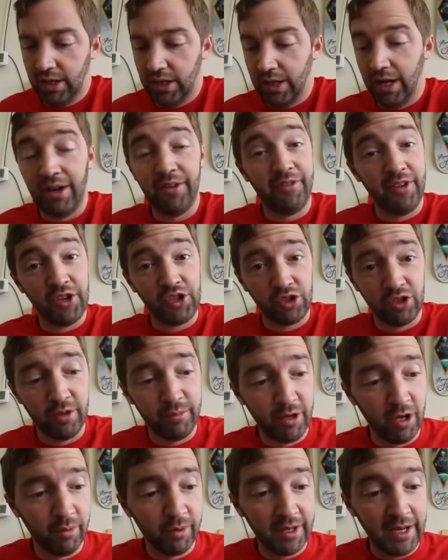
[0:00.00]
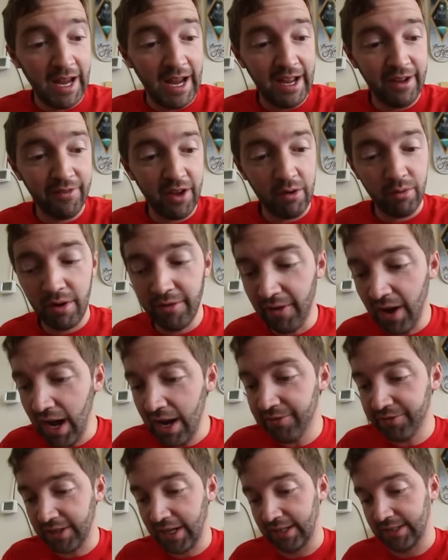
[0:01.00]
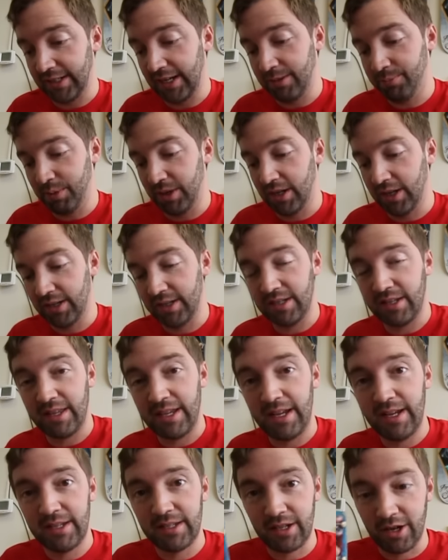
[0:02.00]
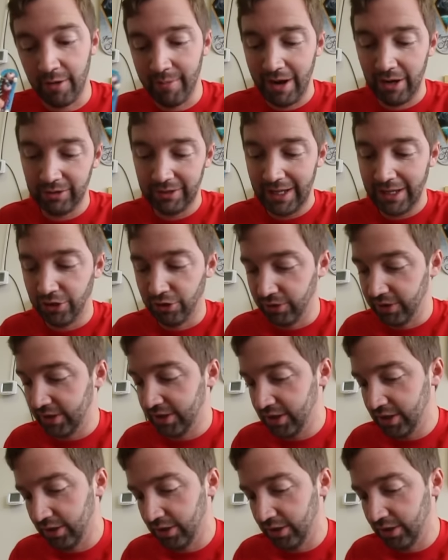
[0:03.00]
I'll eventually be able to have a ReVive tech deck because these come out later this